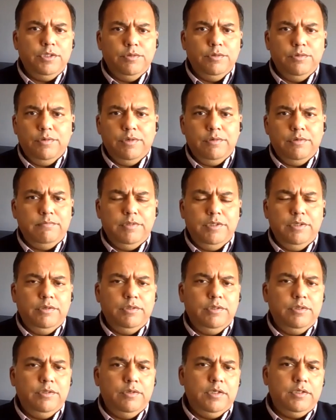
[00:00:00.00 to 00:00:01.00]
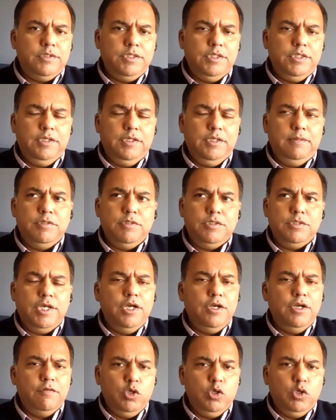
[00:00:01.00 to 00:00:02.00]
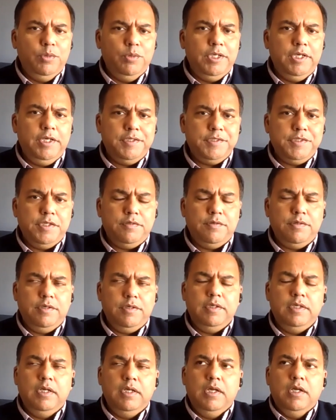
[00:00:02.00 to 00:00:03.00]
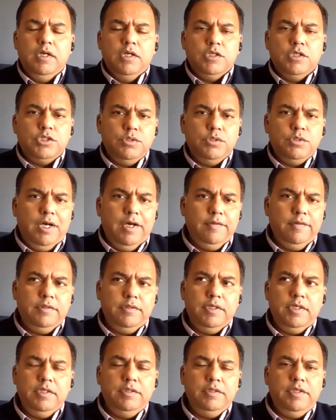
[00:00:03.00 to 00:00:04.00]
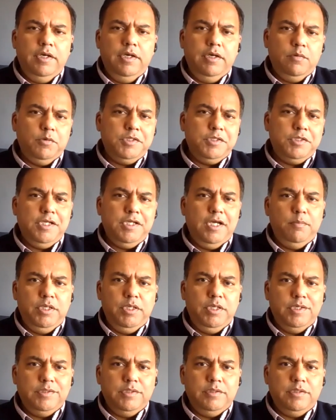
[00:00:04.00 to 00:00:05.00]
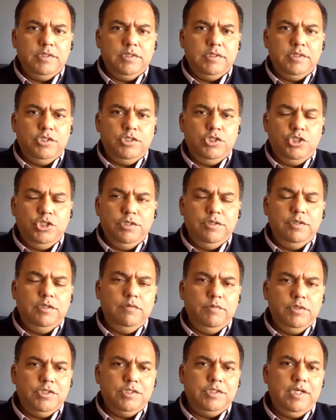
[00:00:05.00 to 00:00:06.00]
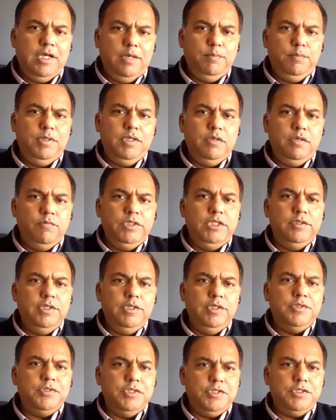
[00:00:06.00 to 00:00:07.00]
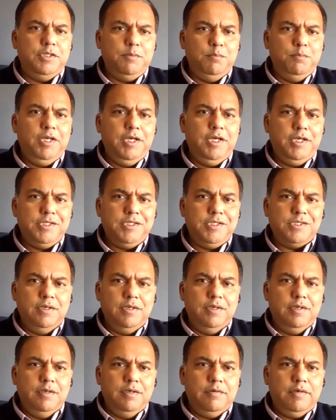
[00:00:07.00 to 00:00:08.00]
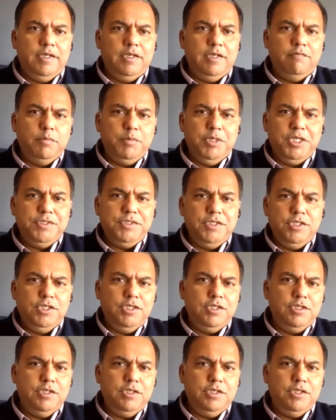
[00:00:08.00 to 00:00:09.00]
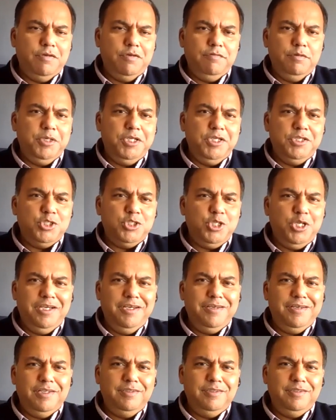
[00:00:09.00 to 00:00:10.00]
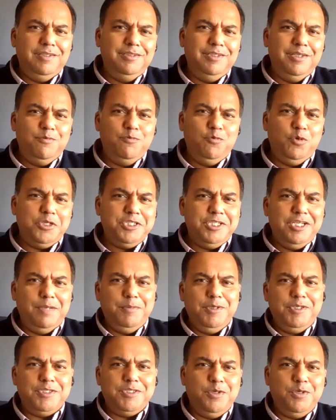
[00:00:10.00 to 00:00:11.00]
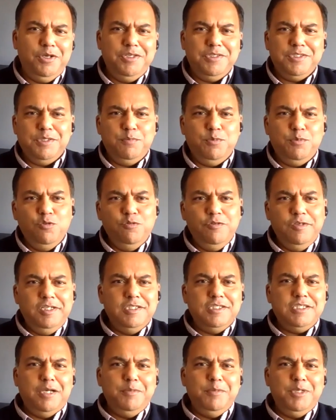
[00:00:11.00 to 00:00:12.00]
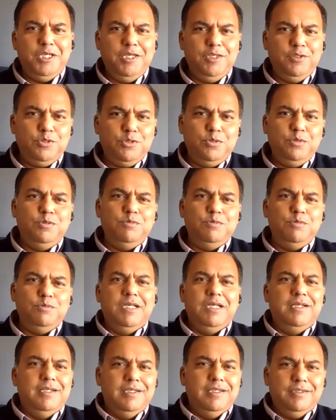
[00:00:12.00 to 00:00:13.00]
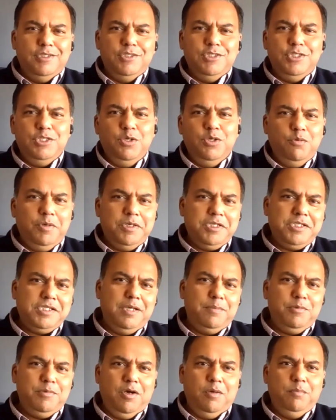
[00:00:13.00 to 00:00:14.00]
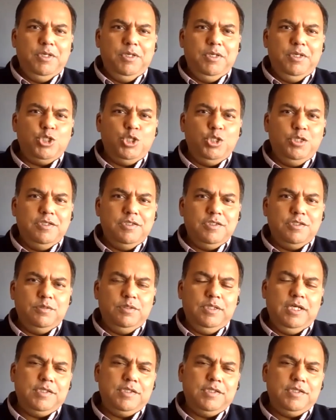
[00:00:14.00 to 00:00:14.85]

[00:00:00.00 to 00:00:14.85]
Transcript: you don't you know you're not um, scared of cloning etc mm. so i think there what's happening is that there is a churn which is happening within the existing players right everybody's eating into everybody's share and then that whatsapp has got its approvals coming in through the Jio whatsapp combination so